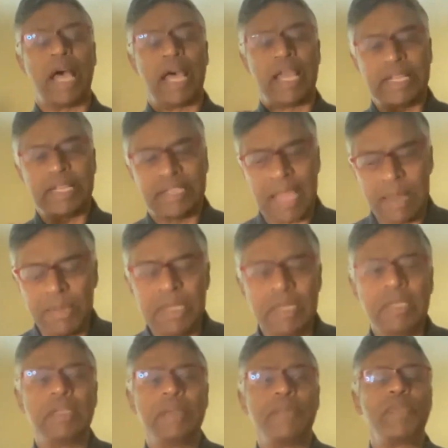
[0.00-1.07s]

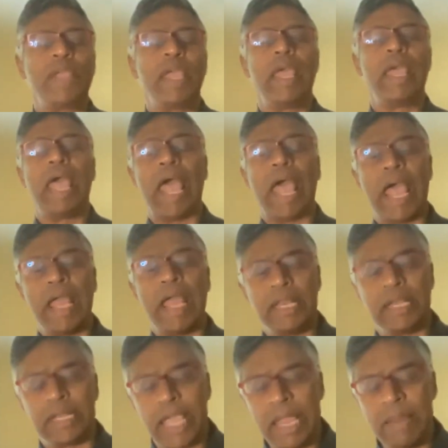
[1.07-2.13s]
unexamined, and
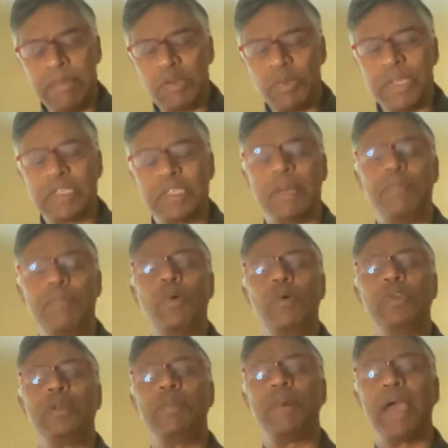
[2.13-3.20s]
it came to be
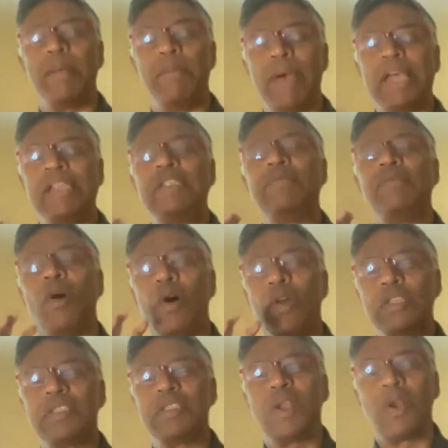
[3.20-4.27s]
supported by a massive
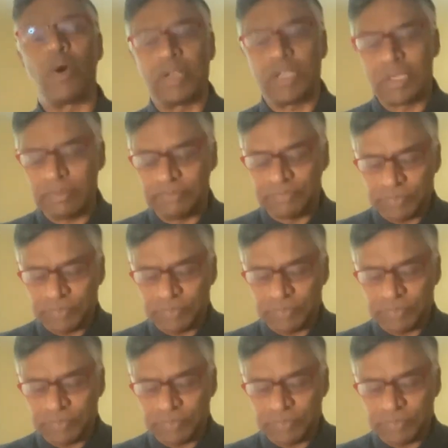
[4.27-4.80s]
onslaught